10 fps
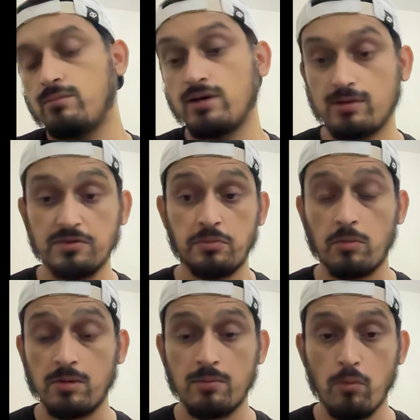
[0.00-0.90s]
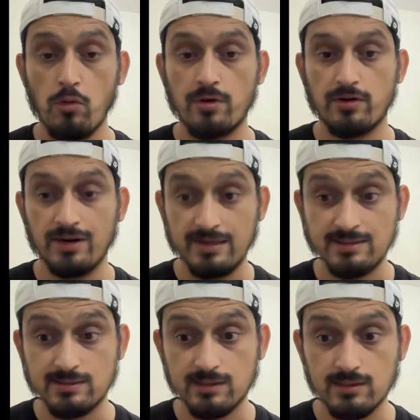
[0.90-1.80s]
It is probably more
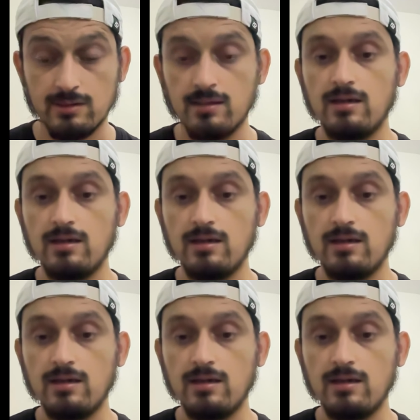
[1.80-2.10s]
realistic,